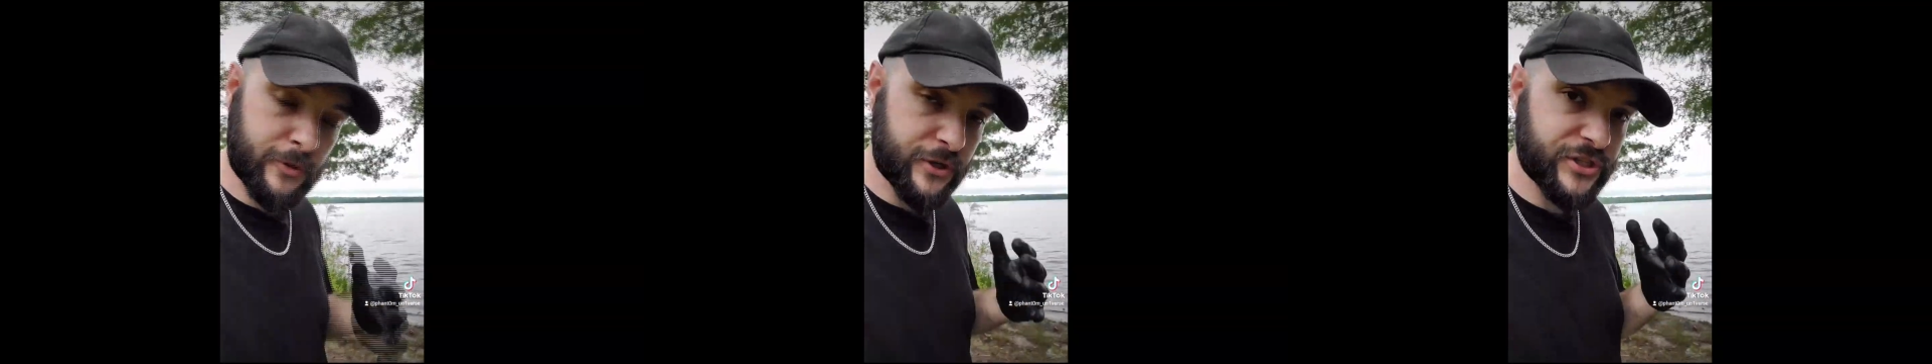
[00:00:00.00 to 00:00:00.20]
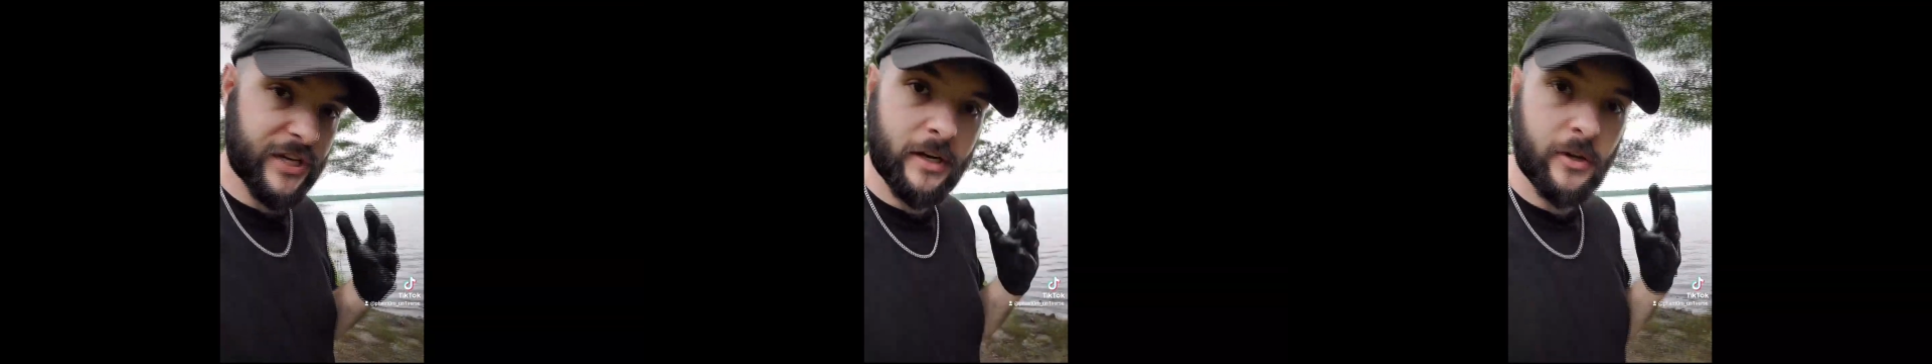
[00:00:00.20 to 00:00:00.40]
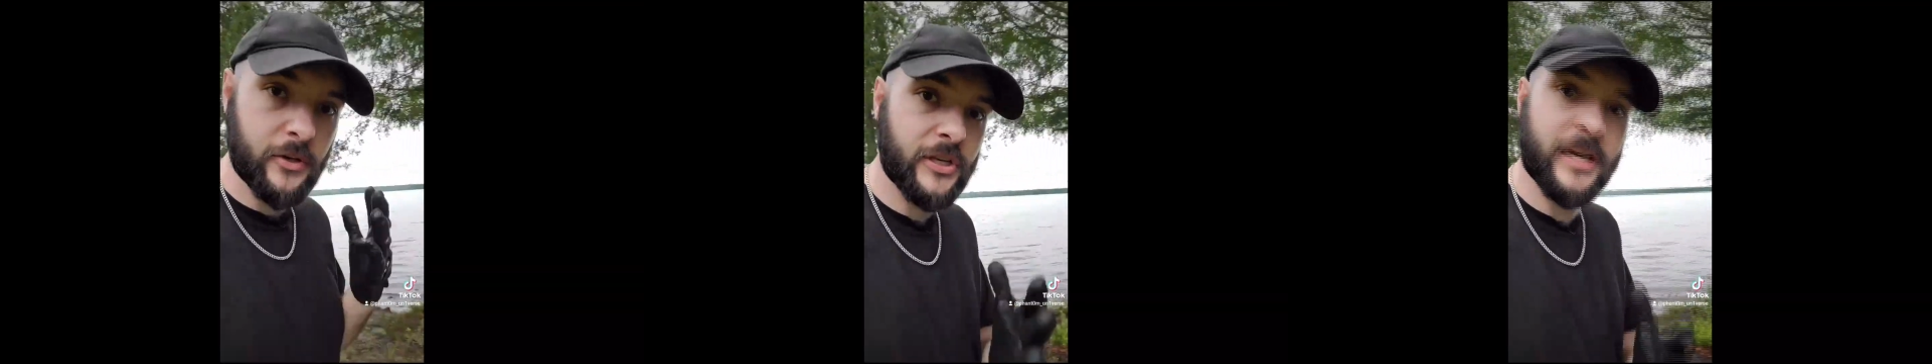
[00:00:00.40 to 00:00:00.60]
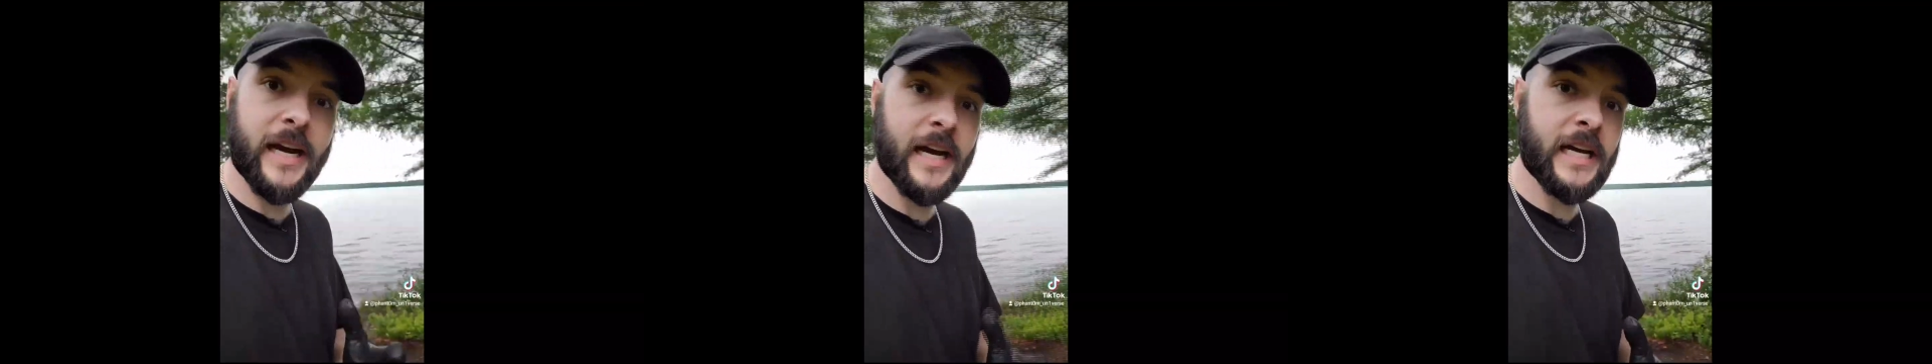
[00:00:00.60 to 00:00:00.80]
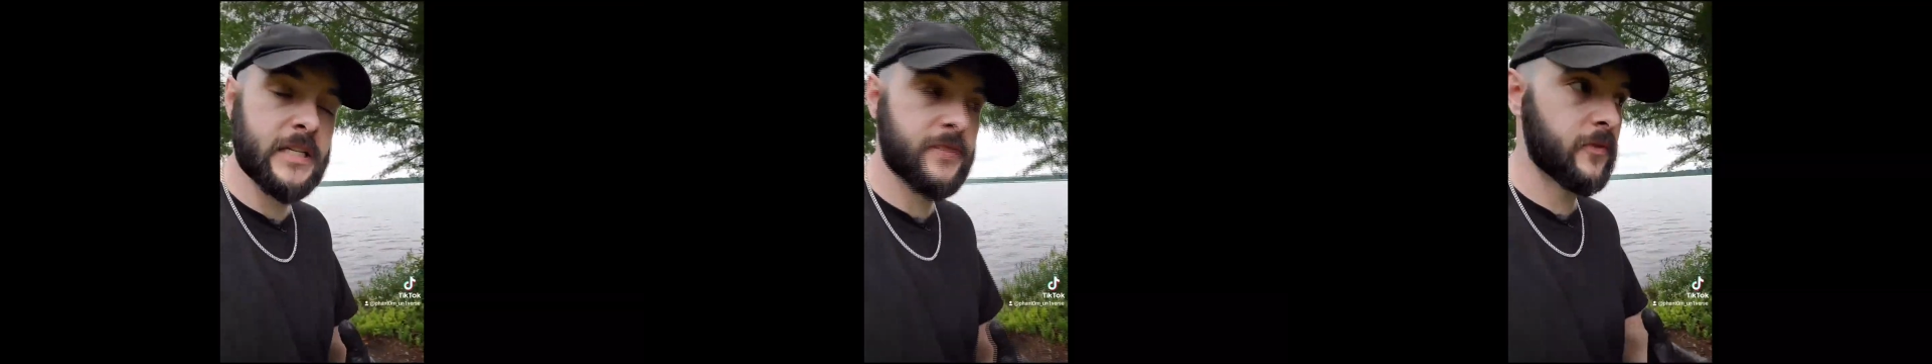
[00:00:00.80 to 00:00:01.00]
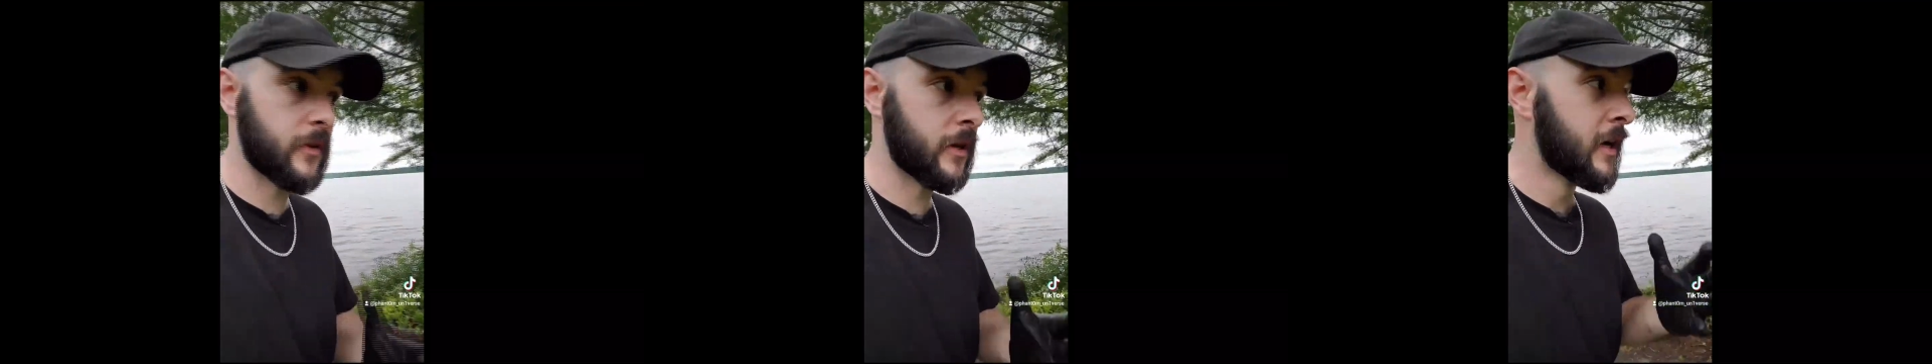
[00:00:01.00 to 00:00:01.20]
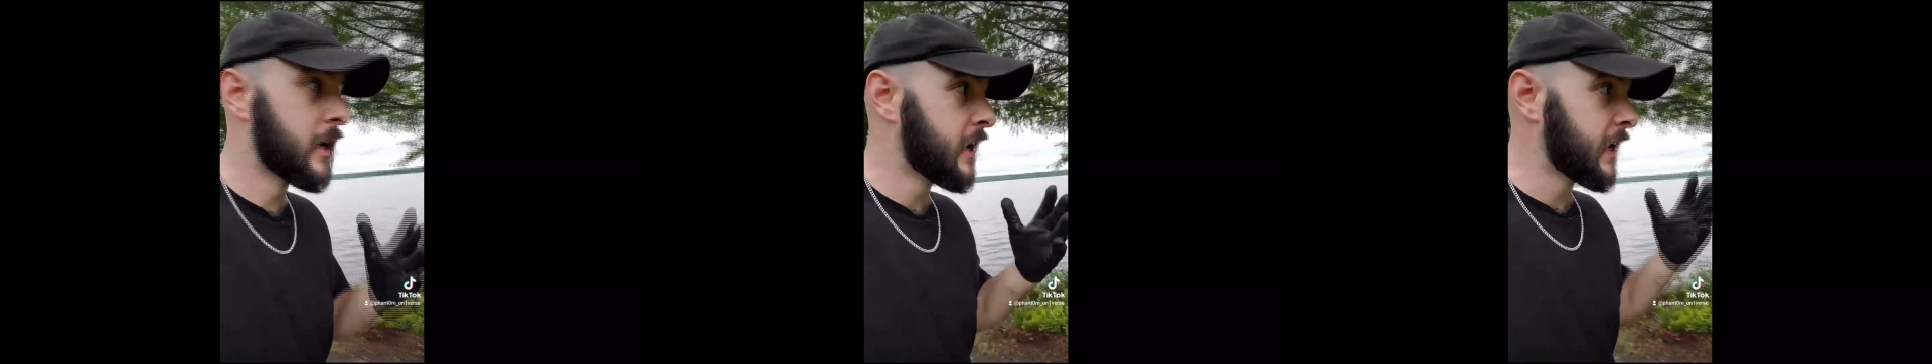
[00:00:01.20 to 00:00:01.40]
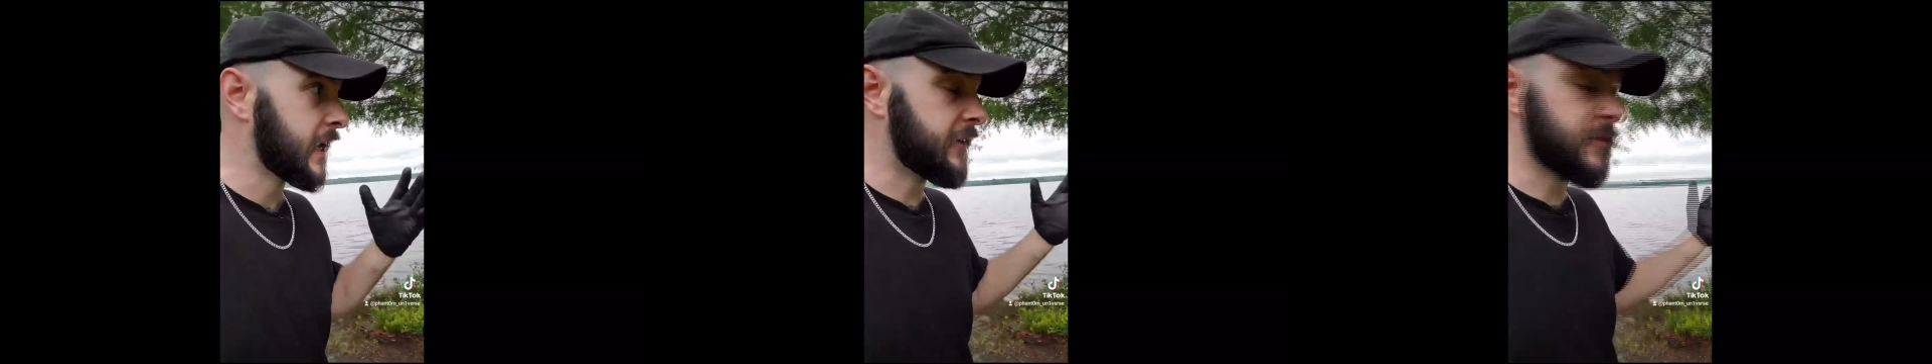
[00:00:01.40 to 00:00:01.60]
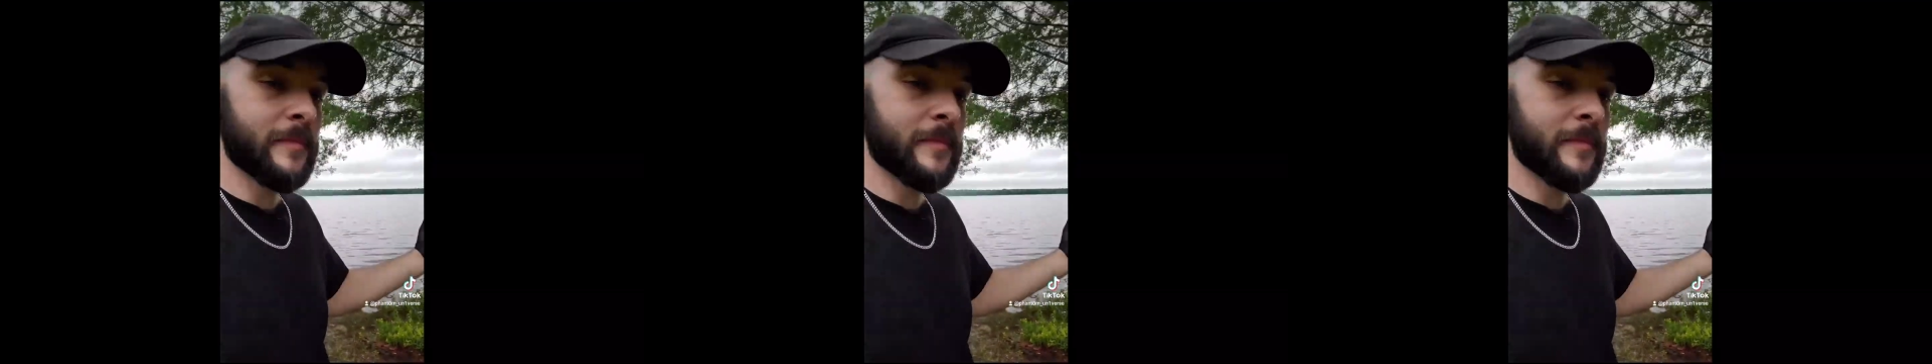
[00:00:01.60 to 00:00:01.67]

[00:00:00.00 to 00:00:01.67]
And I appreciate all you guys for